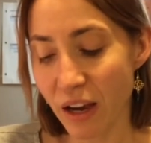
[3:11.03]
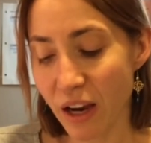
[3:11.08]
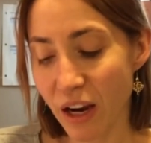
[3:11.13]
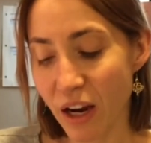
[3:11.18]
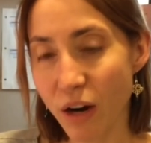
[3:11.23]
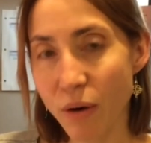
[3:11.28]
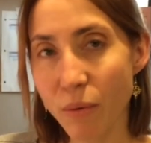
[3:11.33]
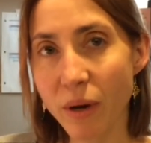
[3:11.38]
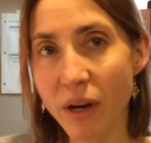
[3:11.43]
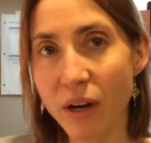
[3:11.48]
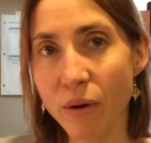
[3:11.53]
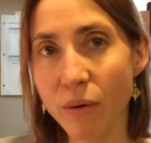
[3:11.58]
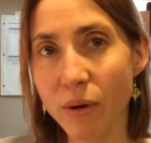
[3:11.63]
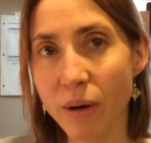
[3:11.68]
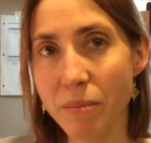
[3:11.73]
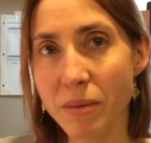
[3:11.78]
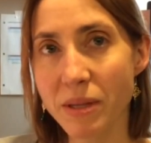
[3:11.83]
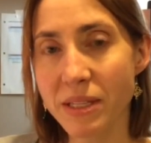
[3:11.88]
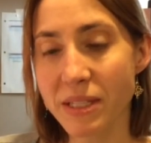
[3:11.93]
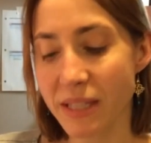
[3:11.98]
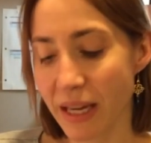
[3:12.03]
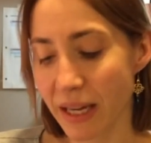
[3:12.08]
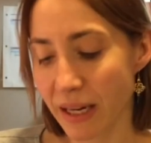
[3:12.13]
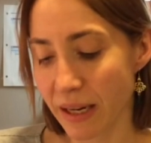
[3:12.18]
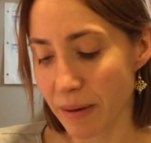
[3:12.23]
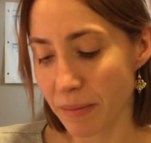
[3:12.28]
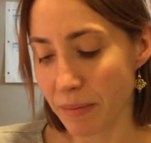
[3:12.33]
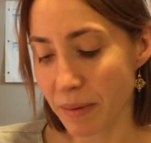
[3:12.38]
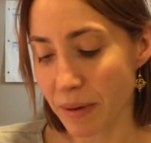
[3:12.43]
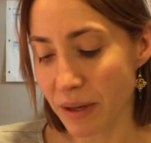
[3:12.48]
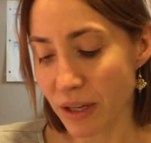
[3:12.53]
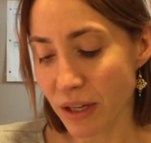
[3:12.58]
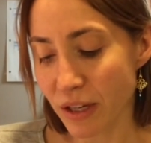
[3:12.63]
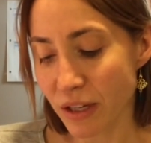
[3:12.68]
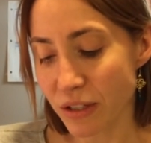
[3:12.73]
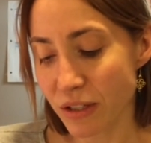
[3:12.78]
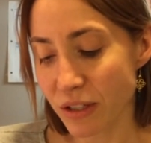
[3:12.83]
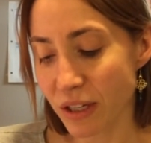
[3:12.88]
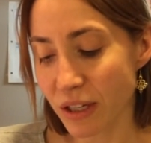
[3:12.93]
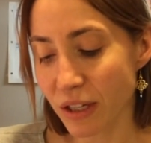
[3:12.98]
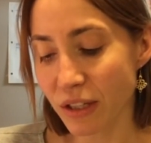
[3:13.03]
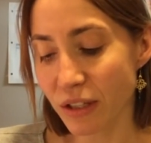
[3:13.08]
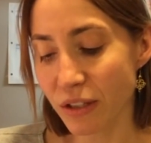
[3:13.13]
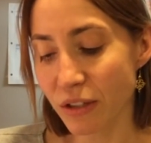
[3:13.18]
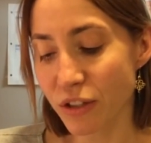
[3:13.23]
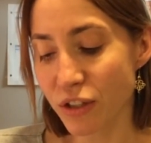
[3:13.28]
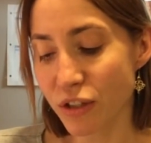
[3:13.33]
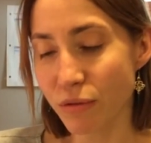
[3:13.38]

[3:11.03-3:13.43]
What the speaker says: Airway equipment setup should include